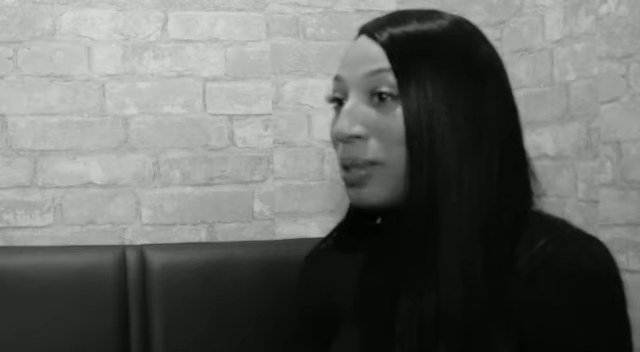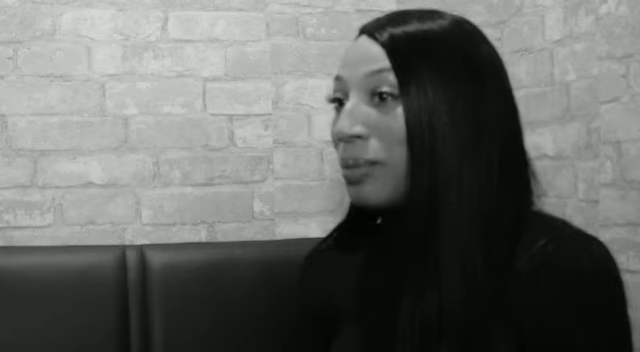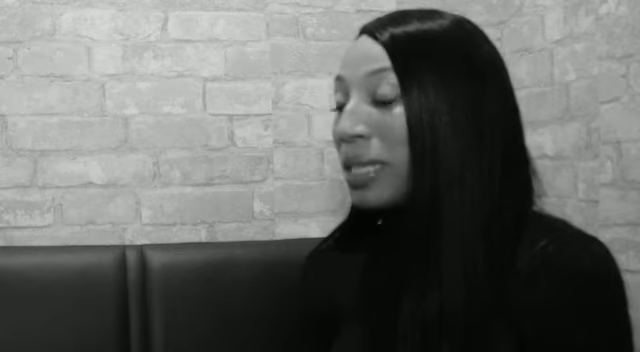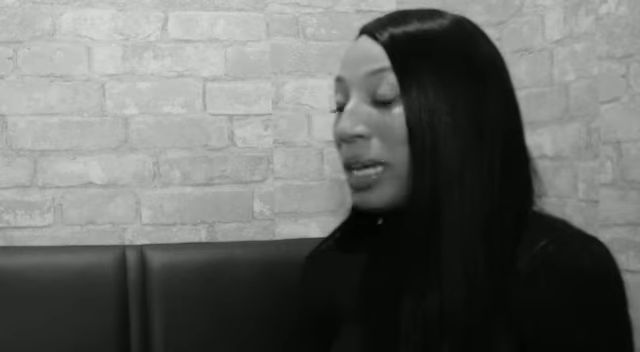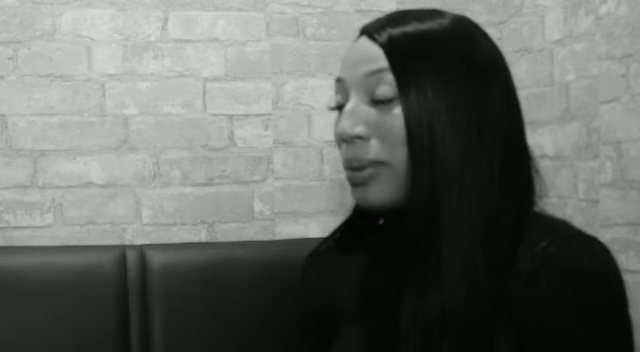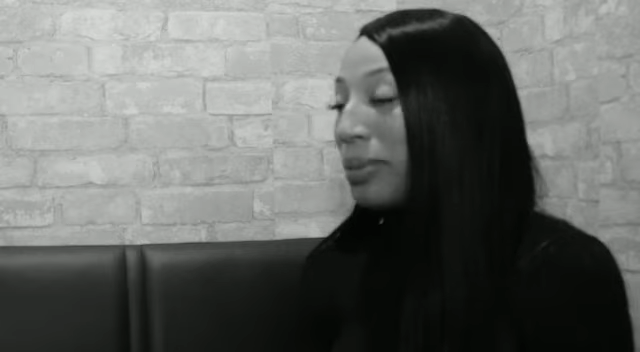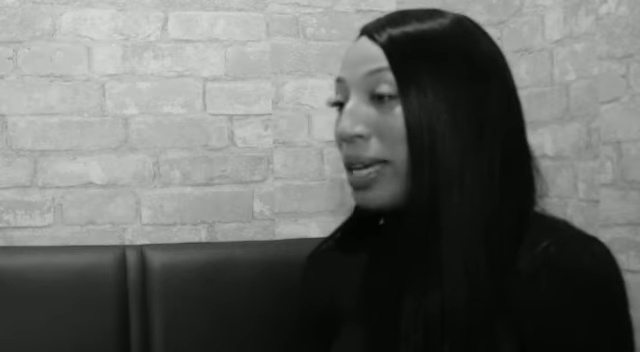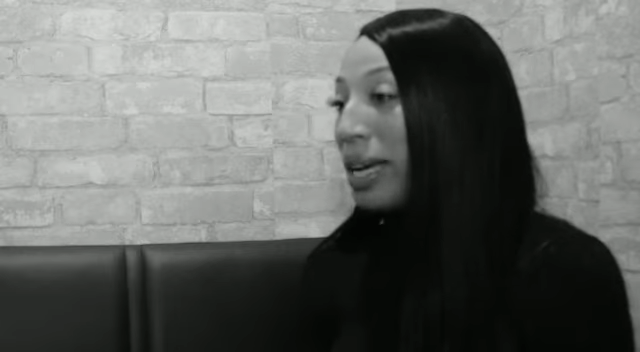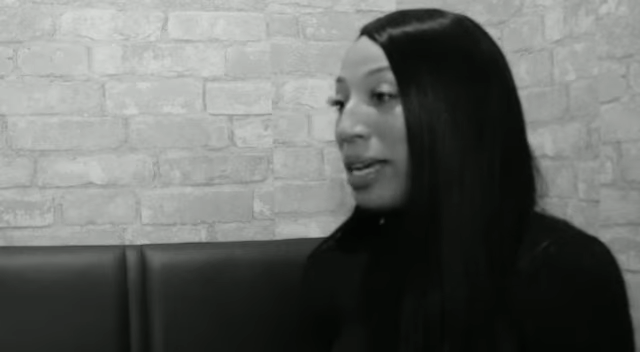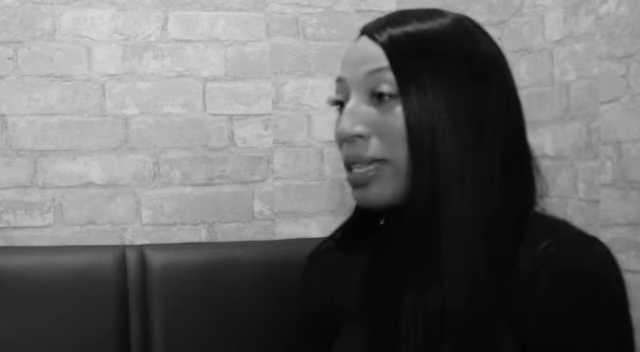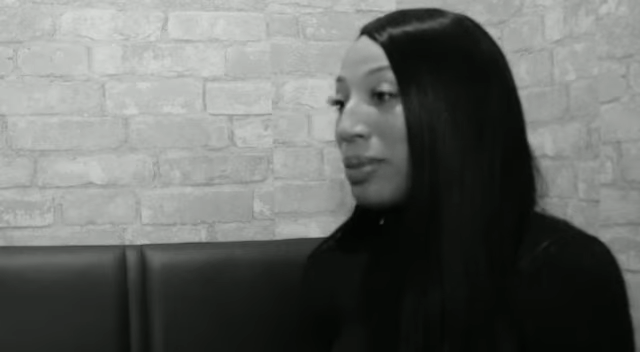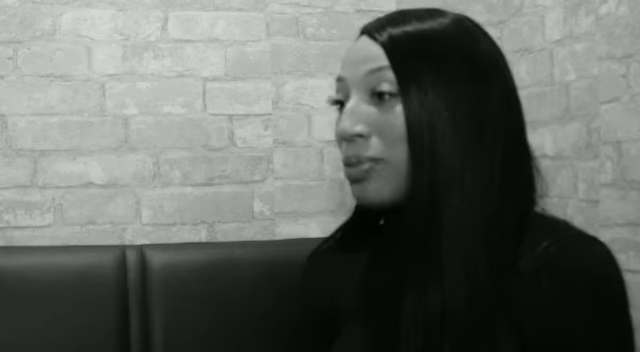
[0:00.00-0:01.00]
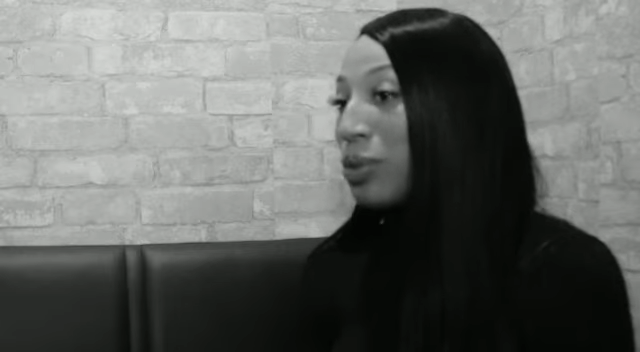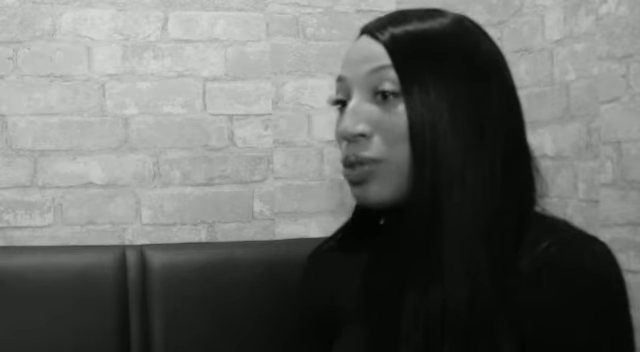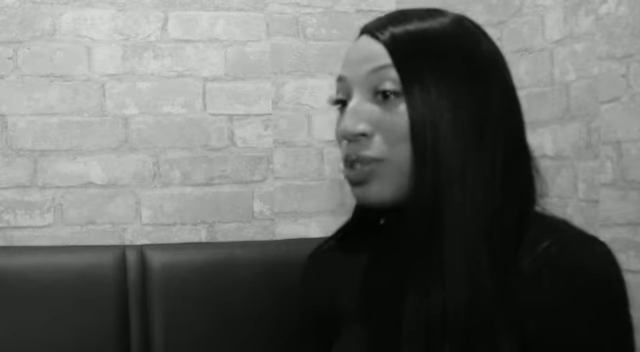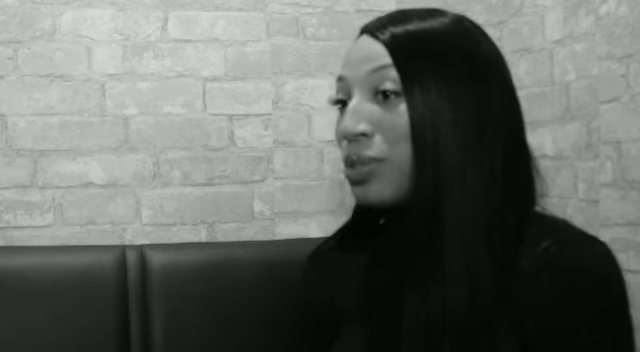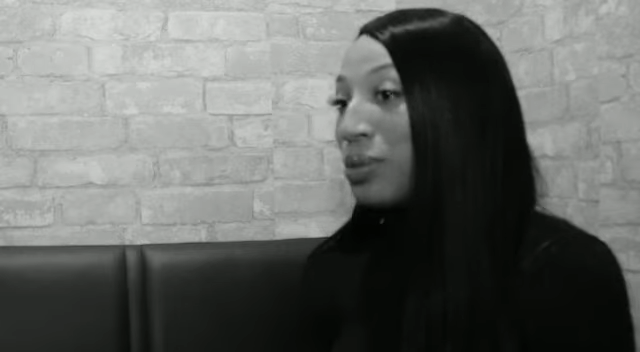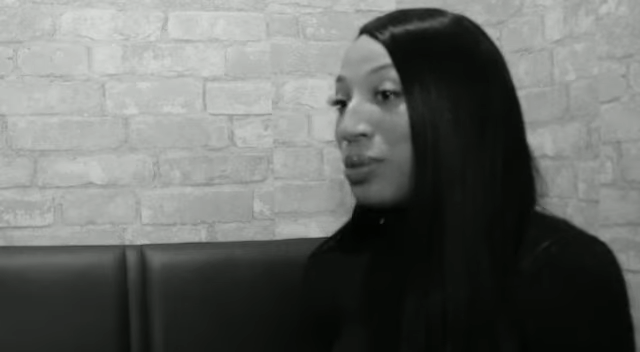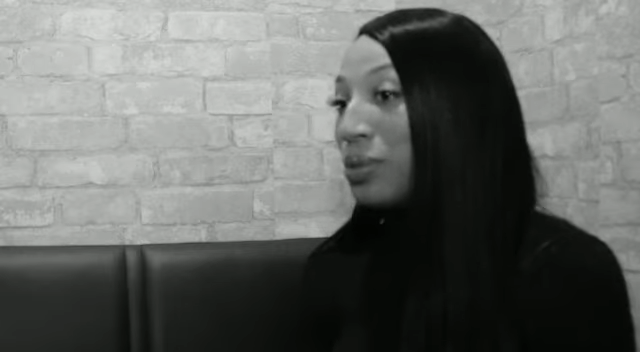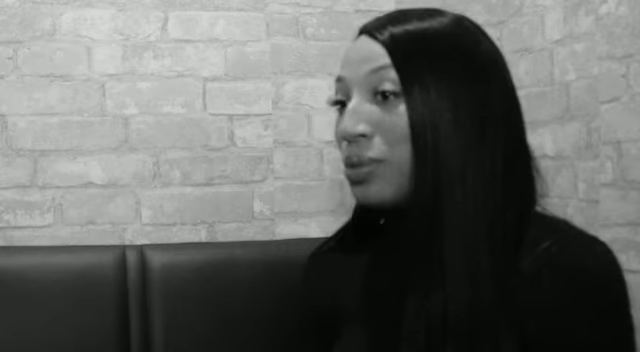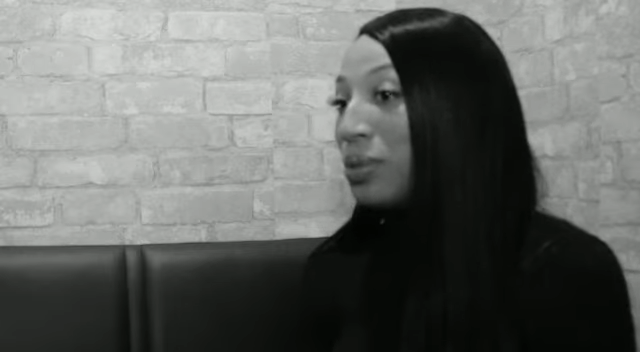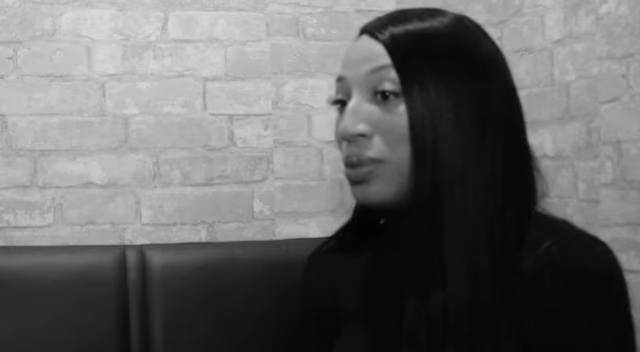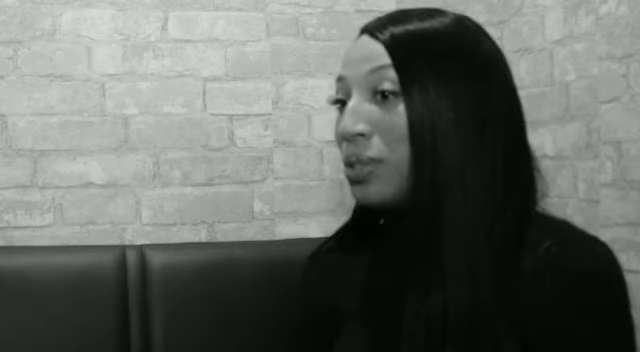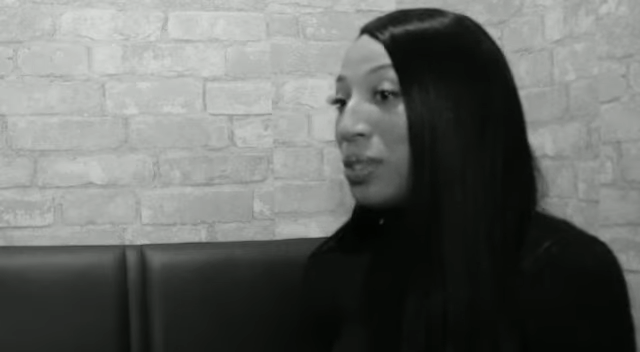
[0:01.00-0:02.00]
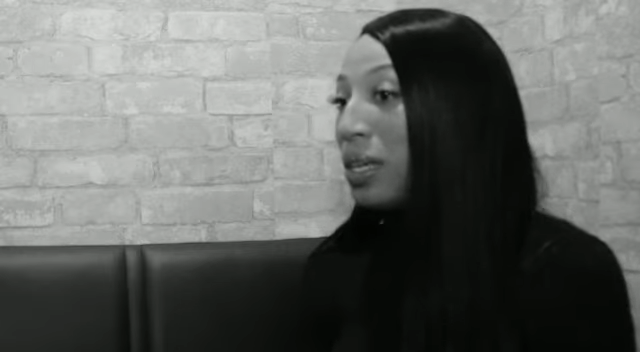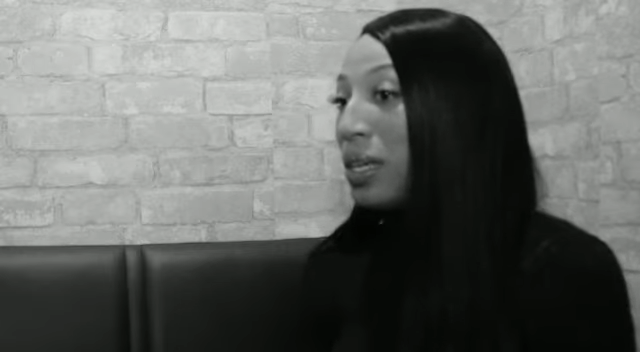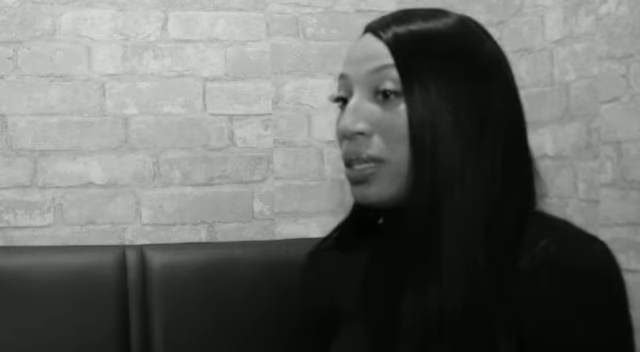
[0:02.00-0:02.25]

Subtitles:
sometimes I got small shoes,